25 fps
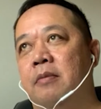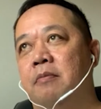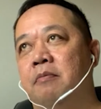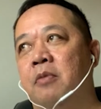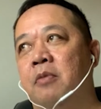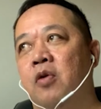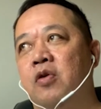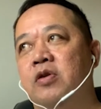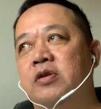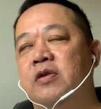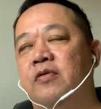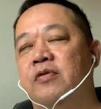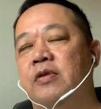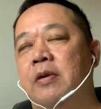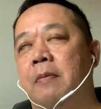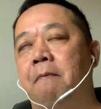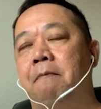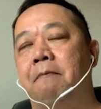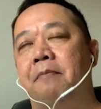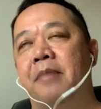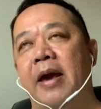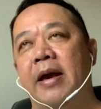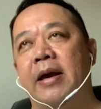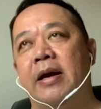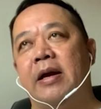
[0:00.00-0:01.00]
most of the
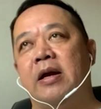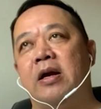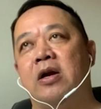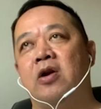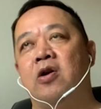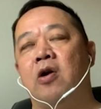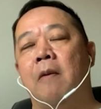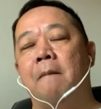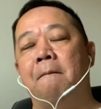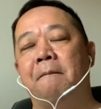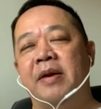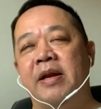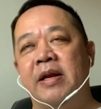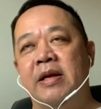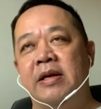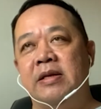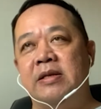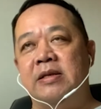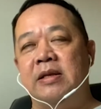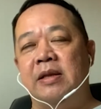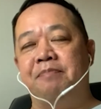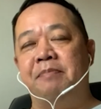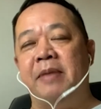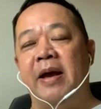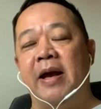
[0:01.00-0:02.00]
big
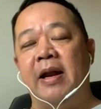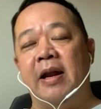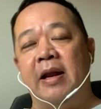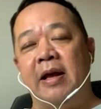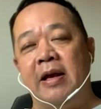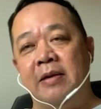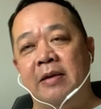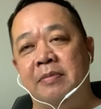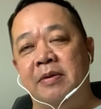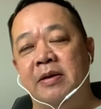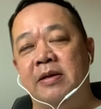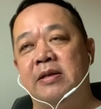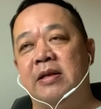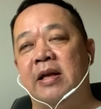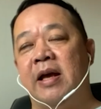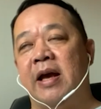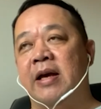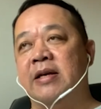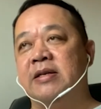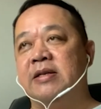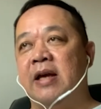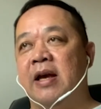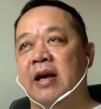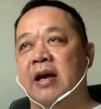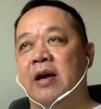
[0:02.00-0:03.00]
companies, big labels like
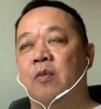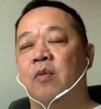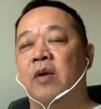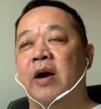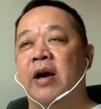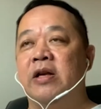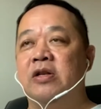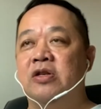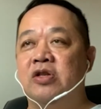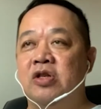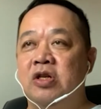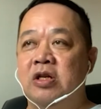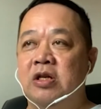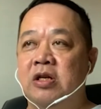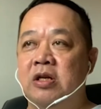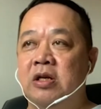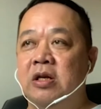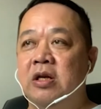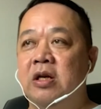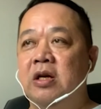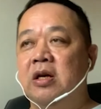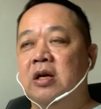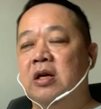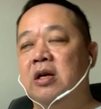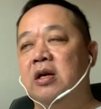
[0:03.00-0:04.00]
SKYG,